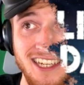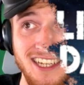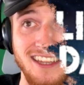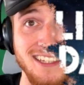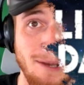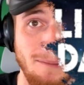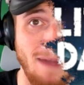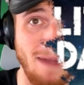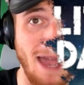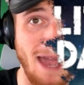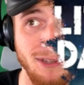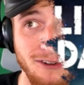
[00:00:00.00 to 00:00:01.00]
This is a
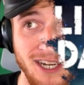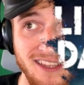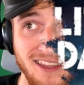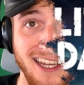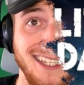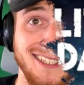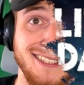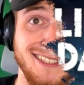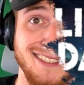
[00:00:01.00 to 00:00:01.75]
map of the Great Lakes.